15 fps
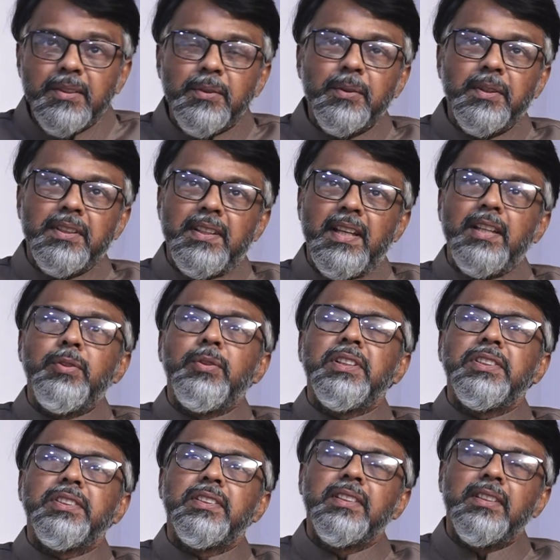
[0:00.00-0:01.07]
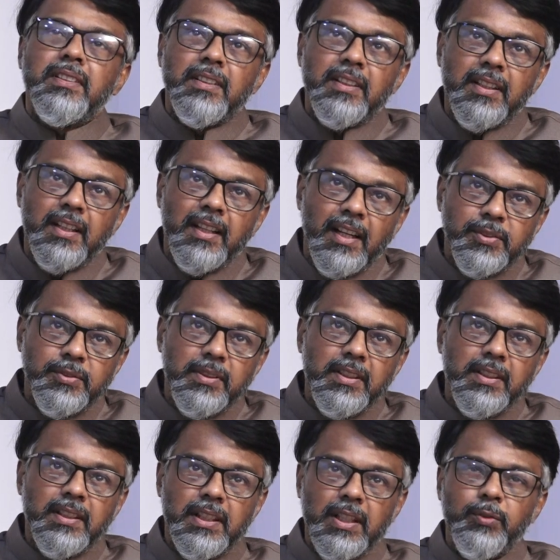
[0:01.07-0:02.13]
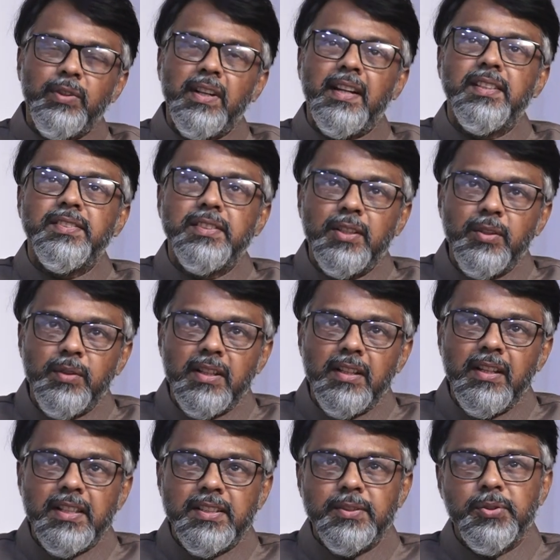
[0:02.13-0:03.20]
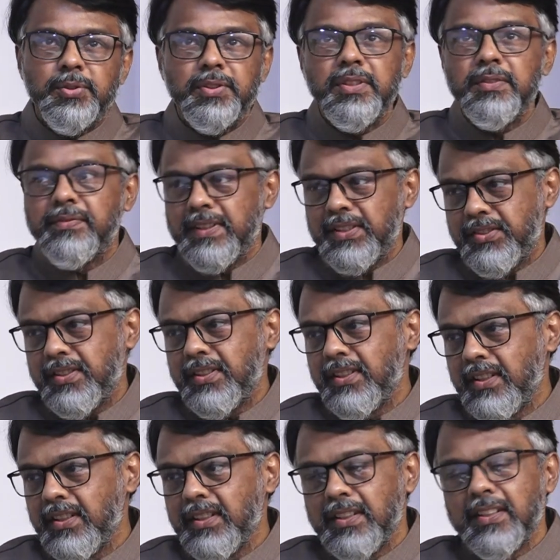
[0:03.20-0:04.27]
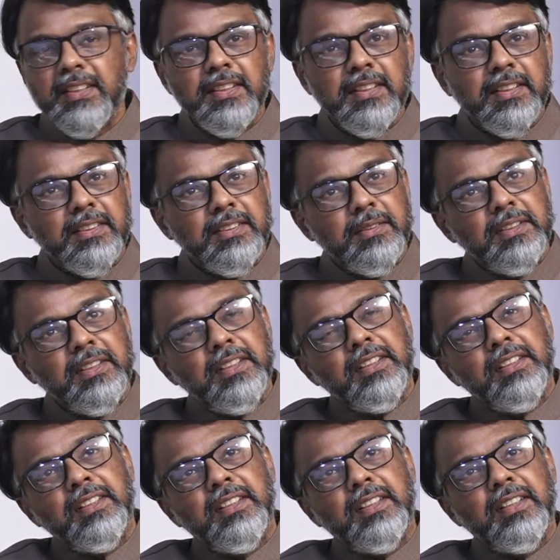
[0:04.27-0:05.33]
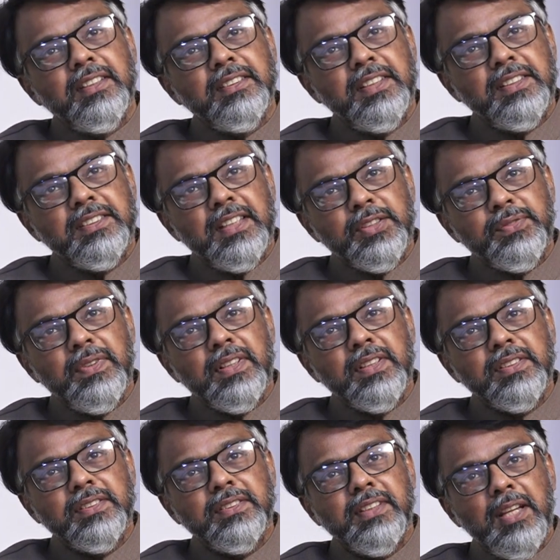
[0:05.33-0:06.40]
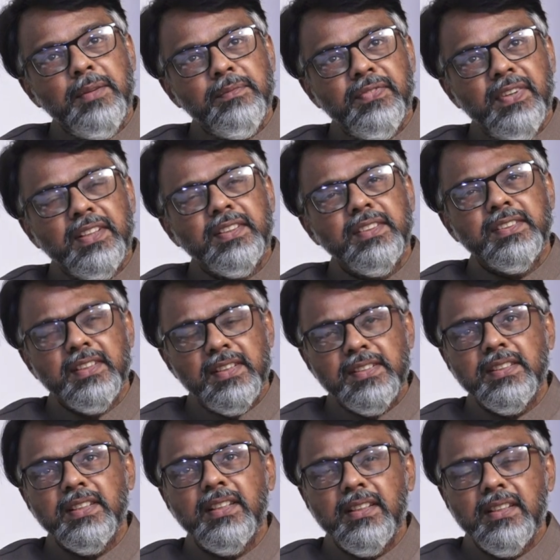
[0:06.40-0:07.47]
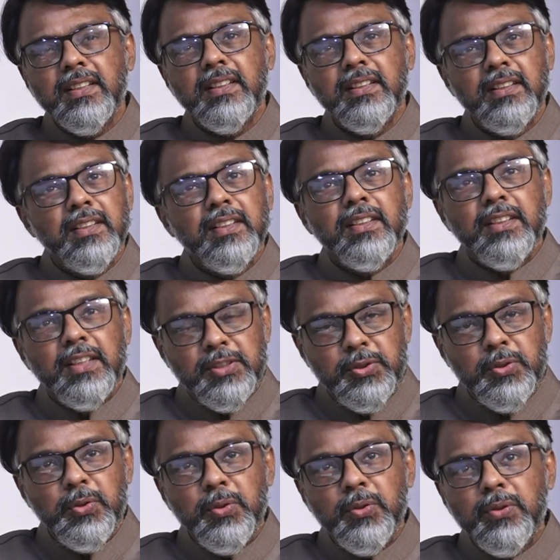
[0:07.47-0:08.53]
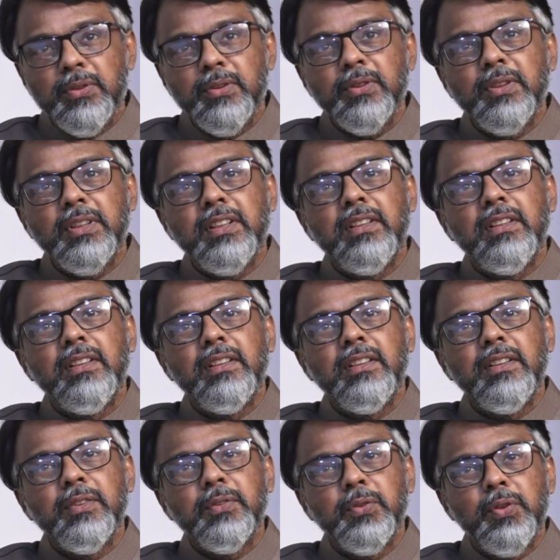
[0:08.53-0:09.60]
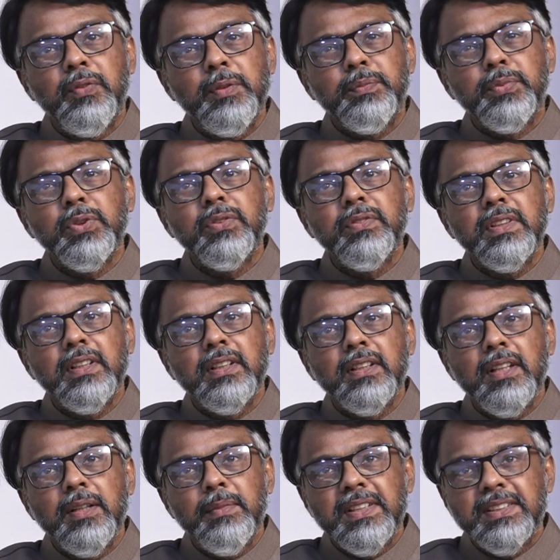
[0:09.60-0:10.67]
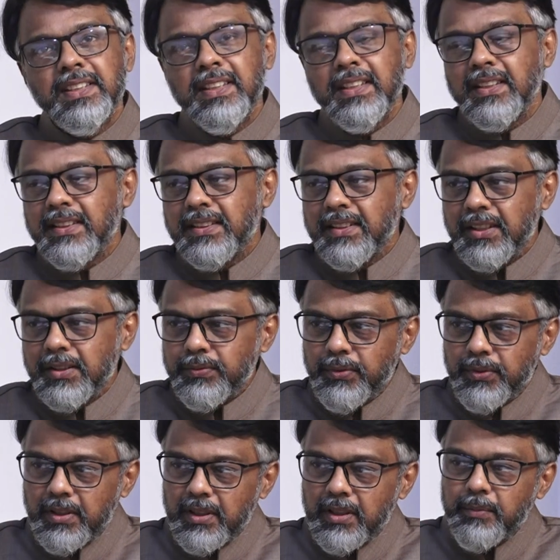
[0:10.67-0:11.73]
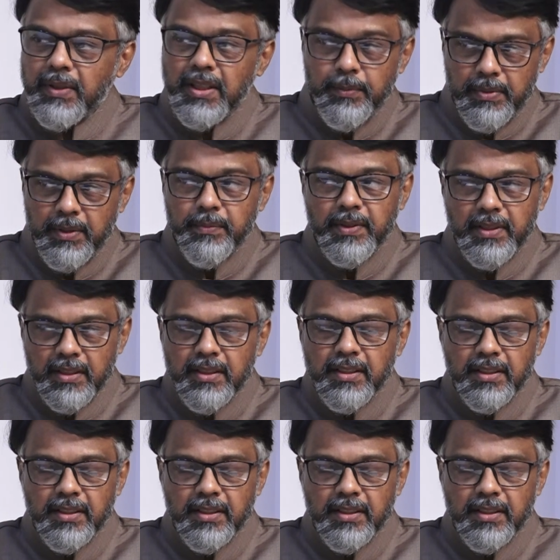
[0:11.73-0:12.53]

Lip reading: Okay, thank you, Yash. Actually, I would answer your last question first. That is, as far as time factor is concerned, as you know, COVID proved a blessing in disguise for many people.